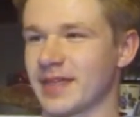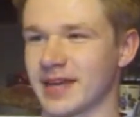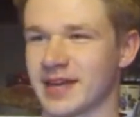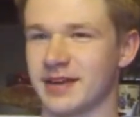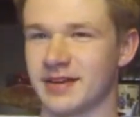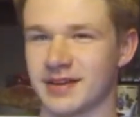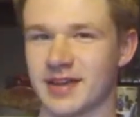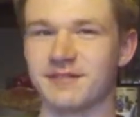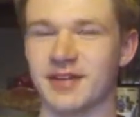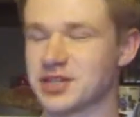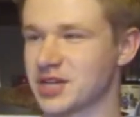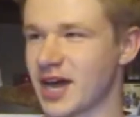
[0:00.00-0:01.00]
like
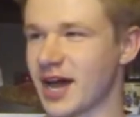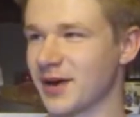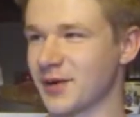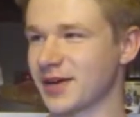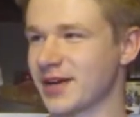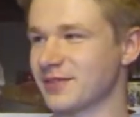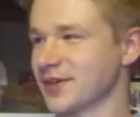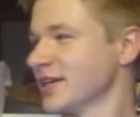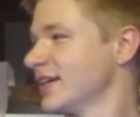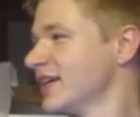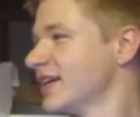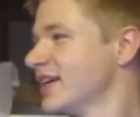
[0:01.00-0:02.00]
convention high or
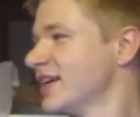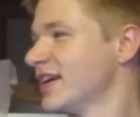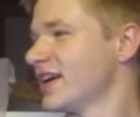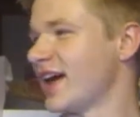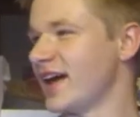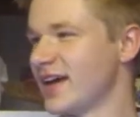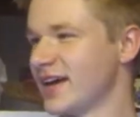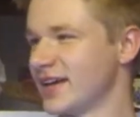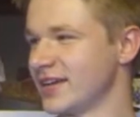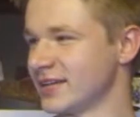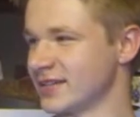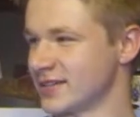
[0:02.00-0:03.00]
whatever,
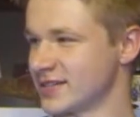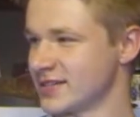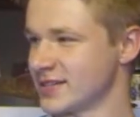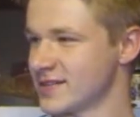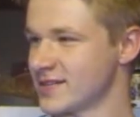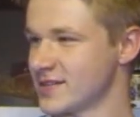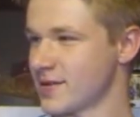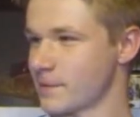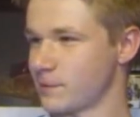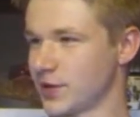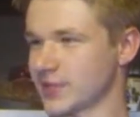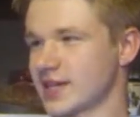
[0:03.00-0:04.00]
and
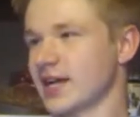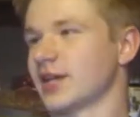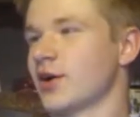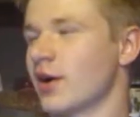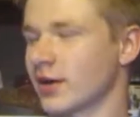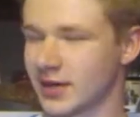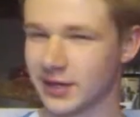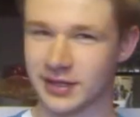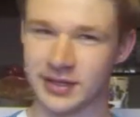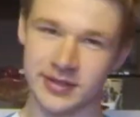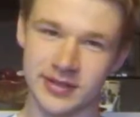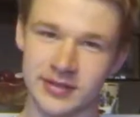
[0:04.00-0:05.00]
pretty excited to go out and kill
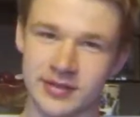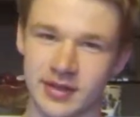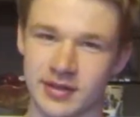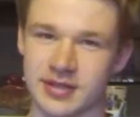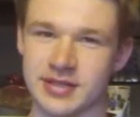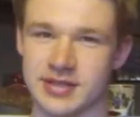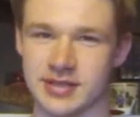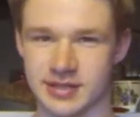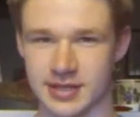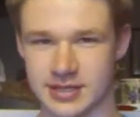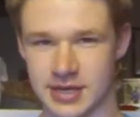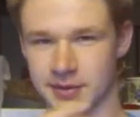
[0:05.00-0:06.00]
it in these
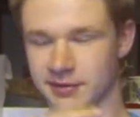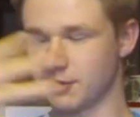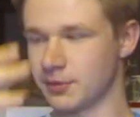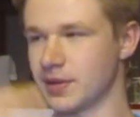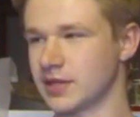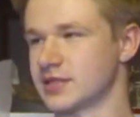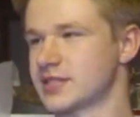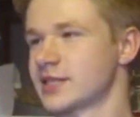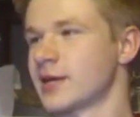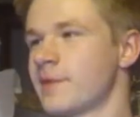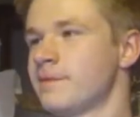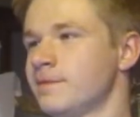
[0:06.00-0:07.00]
this coming few
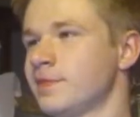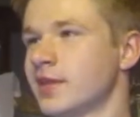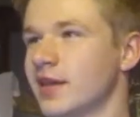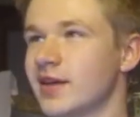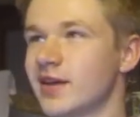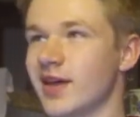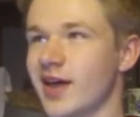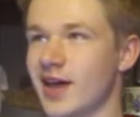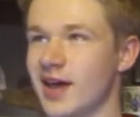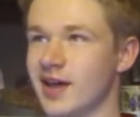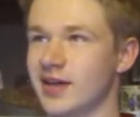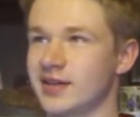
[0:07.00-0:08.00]
months.
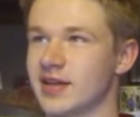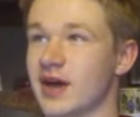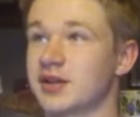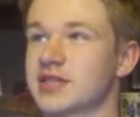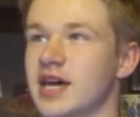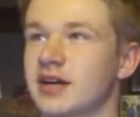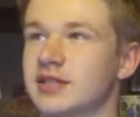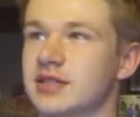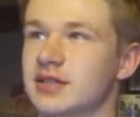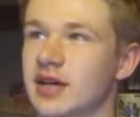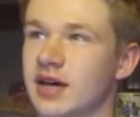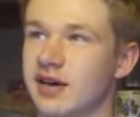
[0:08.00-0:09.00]
And I just got
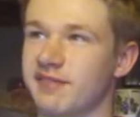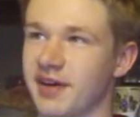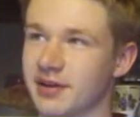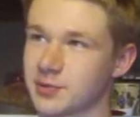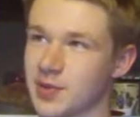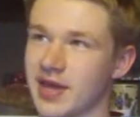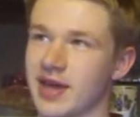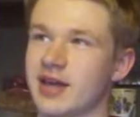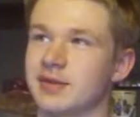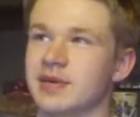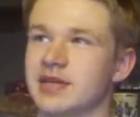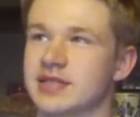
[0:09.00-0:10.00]
uh, finals week
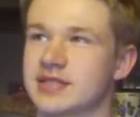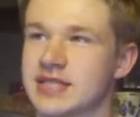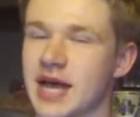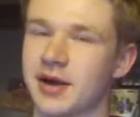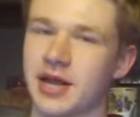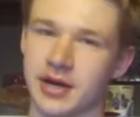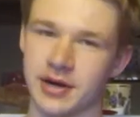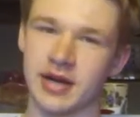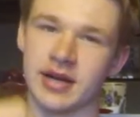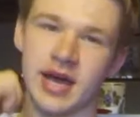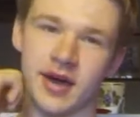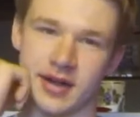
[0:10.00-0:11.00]
ahead of me. It's Saturday
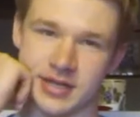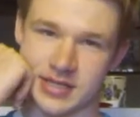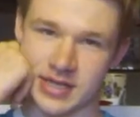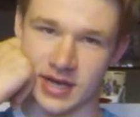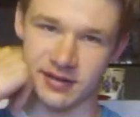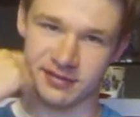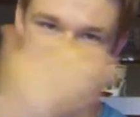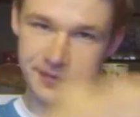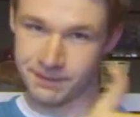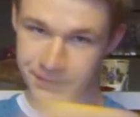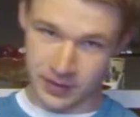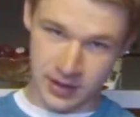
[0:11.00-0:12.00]
right now. I just have
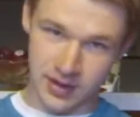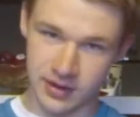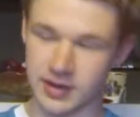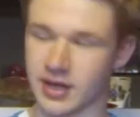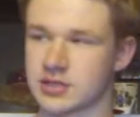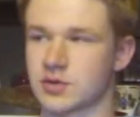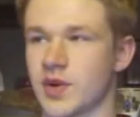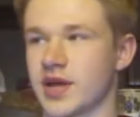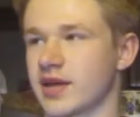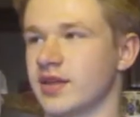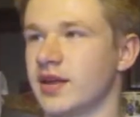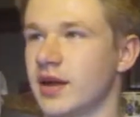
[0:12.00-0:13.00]
next
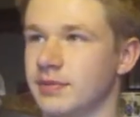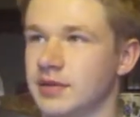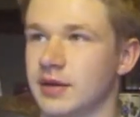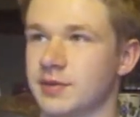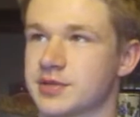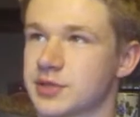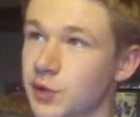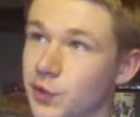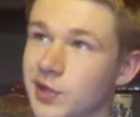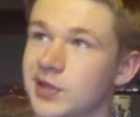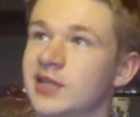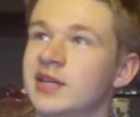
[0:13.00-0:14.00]
week, and then I'm done with
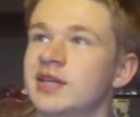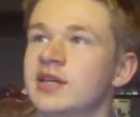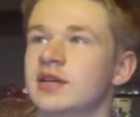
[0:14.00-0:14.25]
school.